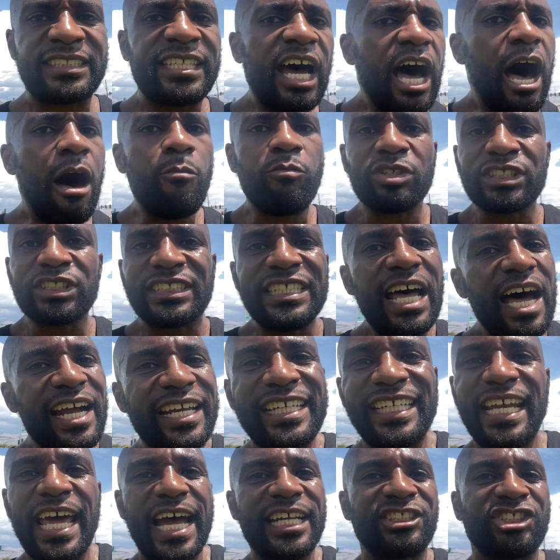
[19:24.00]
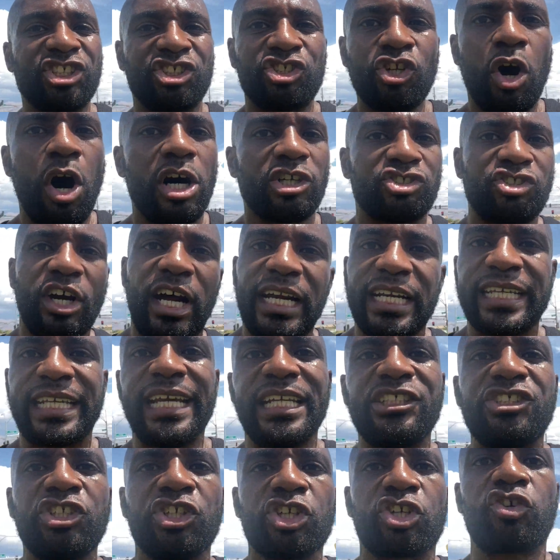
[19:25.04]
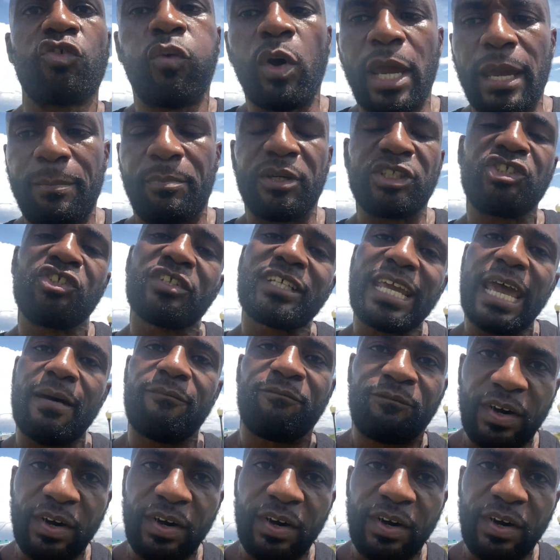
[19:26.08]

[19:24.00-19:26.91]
Tom was knocking at your door trying to get you to quit, but you kept